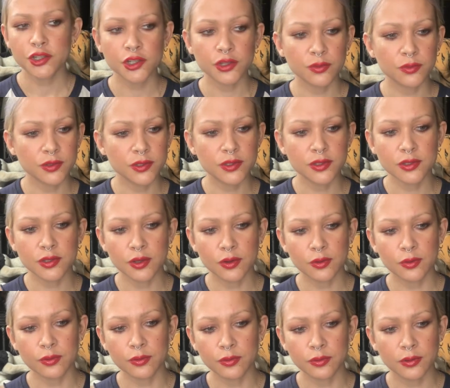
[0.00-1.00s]
She was
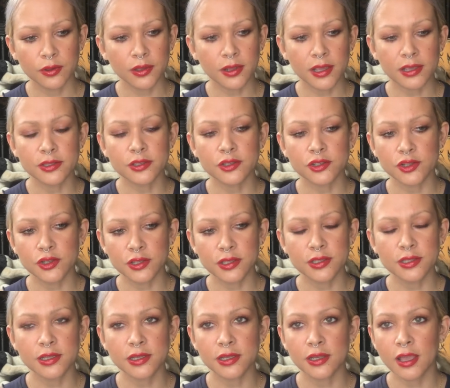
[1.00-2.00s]
so classic.
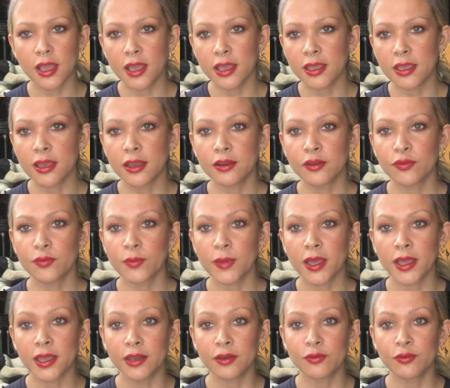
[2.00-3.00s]
She's an icon of
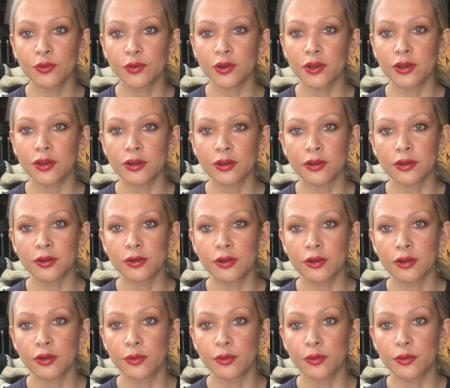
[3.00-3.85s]
mine for